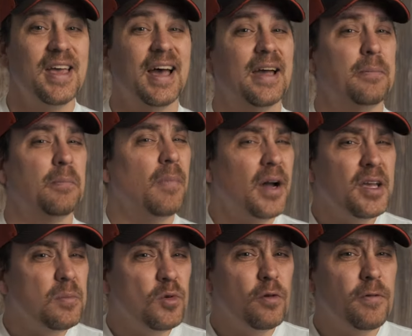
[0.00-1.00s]
I
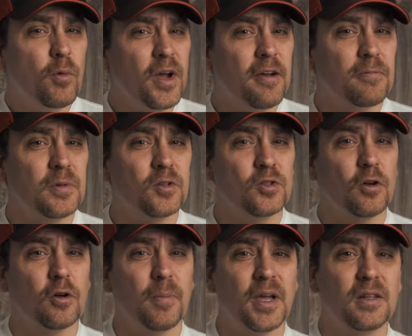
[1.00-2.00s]
might move away from the
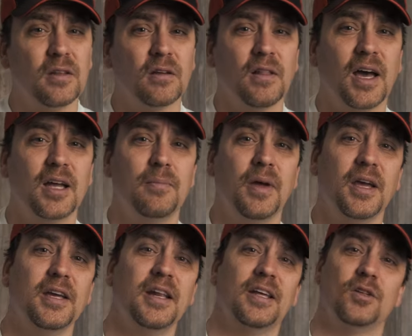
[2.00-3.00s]
jerk bait and the glide
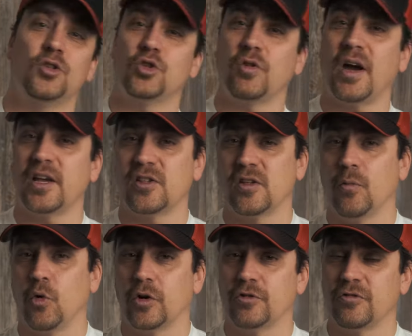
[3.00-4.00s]
bait and try some
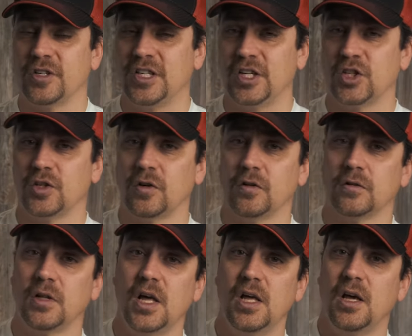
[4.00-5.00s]
more
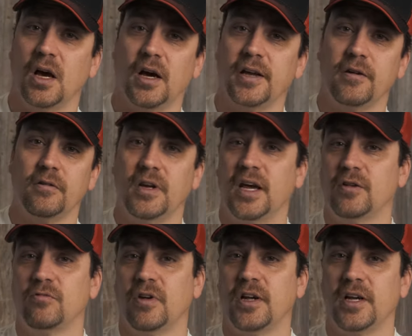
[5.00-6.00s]
traditional, your
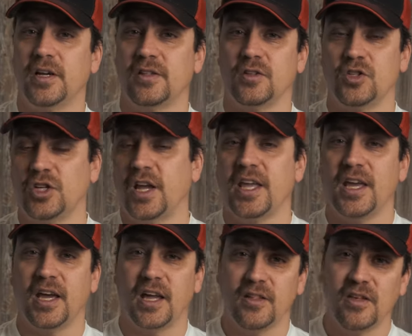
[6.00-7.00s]
Ned rigs and shaky
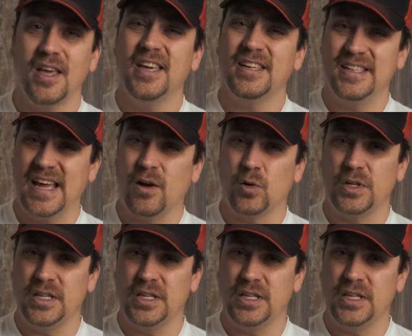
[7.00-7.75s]
heads down